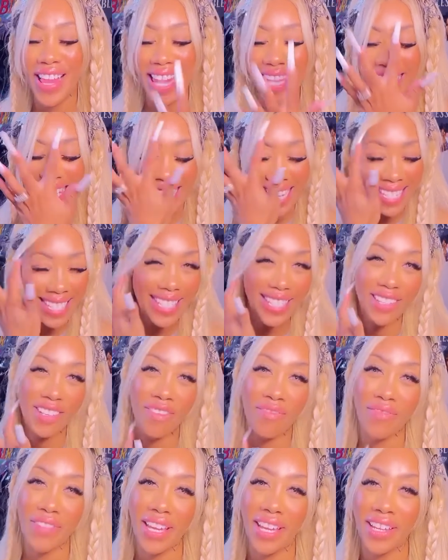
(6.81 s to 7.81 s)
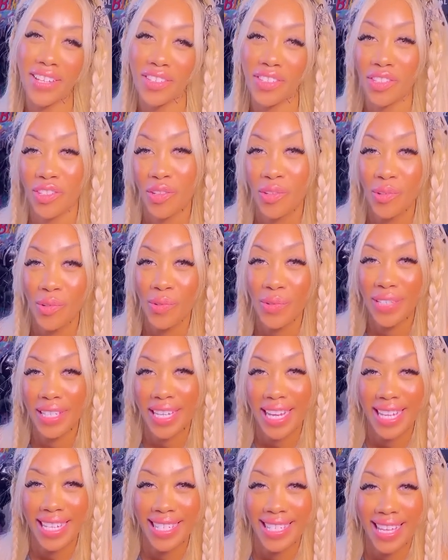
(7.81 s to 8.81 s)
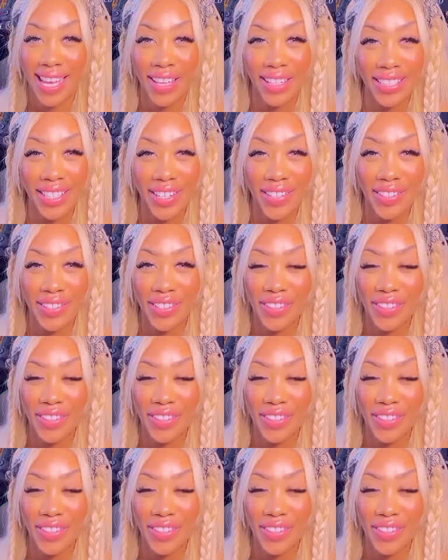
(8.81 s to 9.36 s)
Let's jump into today's download.